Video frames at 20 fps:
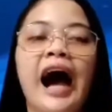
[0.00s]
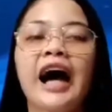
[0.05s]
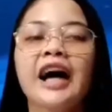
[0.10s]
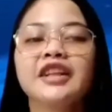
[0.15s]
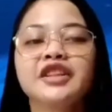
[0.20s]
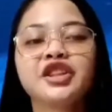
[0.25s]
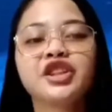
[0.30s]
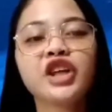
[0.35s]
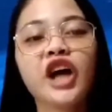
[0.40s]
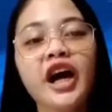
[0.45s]

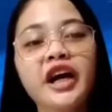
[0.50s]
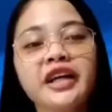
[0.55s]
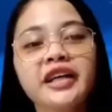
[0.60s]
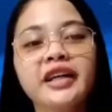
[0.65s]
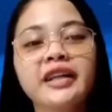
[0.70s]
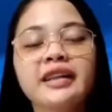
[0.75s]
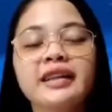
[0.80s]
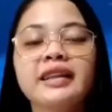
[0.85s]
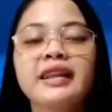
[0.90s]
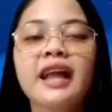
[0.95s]
a
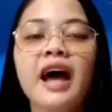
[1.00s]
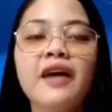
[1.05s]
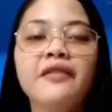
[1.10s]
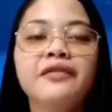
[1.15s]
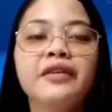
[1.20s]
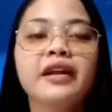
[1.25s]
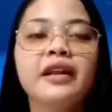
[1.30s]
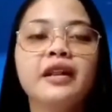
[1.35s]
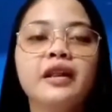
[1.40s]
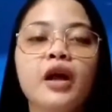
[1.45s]
target
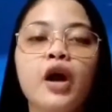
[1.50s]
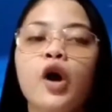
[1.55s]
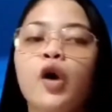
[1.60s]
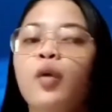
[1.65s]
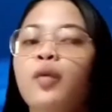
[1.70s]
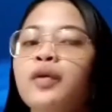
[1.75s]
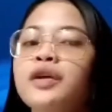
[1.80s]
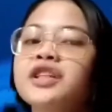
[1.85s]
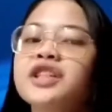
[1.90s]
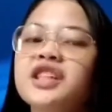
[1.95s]
level,
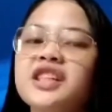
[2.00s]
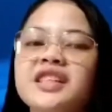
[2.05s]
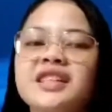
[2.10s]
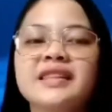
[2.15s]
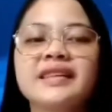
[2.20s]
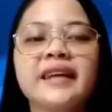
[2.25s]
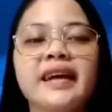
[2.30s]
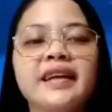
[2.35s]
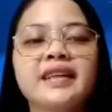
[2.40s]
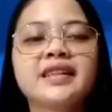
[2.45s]
which
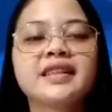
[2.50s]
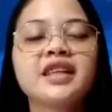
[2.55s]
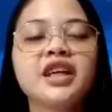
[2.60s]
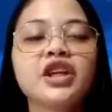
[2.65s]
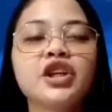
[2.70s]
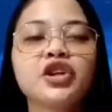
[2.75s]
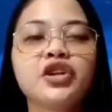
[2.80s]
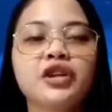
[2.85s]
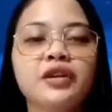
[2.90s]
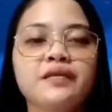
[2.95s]
is the
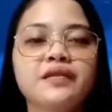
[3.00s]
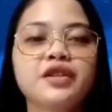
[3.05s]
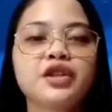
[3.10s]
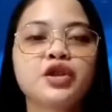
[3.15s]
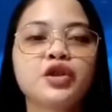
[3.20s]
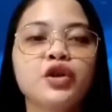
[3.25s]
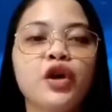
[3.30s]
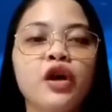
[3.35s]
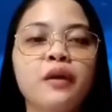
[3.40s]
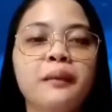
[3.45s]

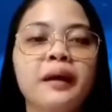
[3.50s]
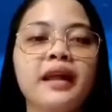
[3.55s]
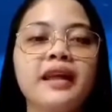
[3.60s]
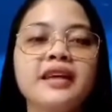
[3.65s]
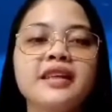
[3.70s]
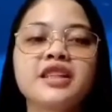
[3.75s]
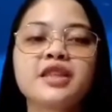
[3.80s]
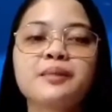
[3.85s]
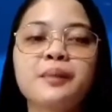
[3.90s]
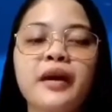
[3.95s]
executive's normal
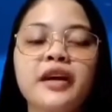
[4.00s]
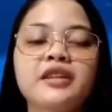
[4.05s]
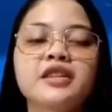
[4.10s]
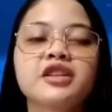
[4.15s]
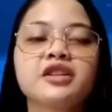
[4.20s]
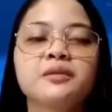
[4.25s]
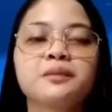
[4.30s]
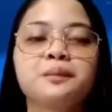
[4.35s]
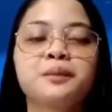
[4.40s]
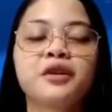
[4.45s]

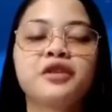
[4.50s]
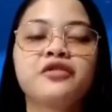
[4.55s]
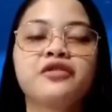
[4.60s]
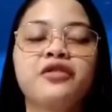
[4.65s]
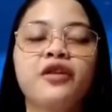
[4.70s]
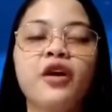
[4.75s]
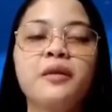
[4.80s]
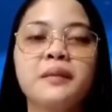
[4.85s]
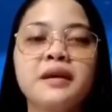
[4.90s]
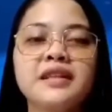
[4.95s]
expected
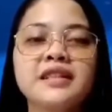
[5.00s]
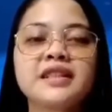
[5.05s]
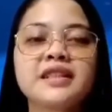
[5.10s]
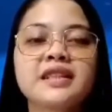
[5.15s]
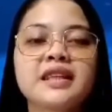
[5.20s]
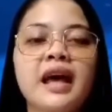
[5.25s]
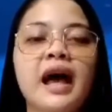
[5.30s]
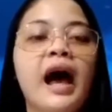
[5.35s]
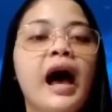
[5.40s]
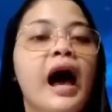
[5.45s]
performance,